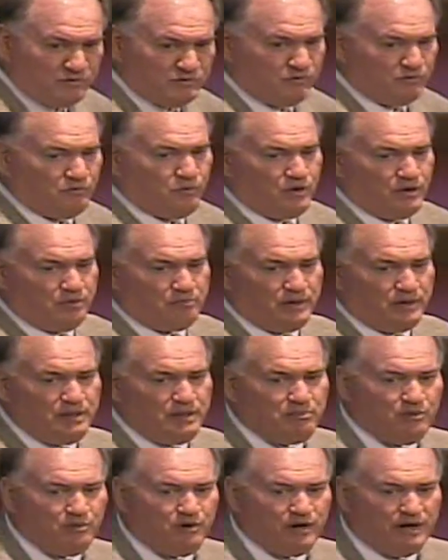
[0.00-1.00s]
of where
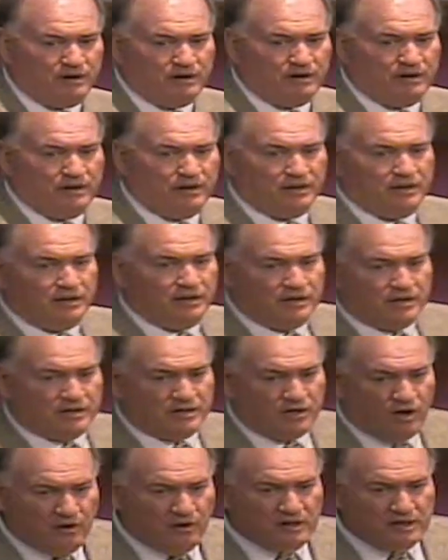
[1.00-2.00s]
people had
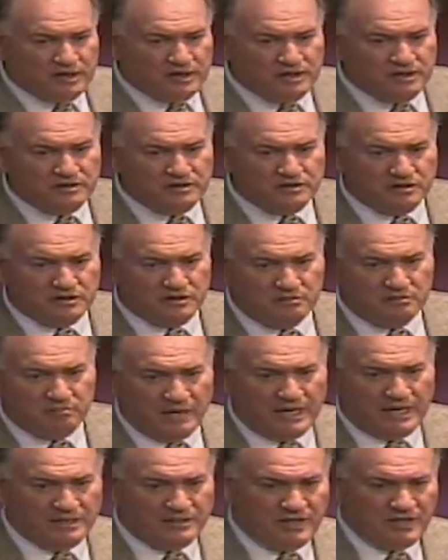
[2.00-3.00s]
gone against
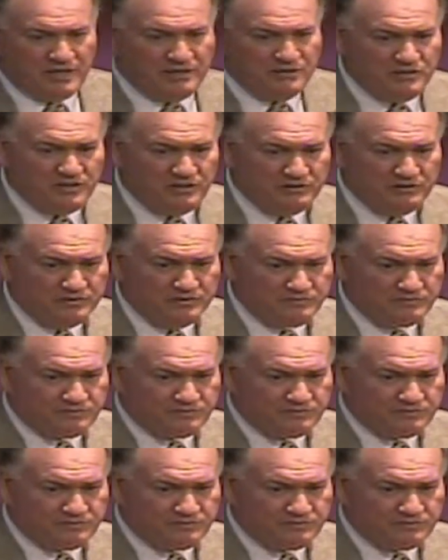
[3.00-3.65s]
my teachings.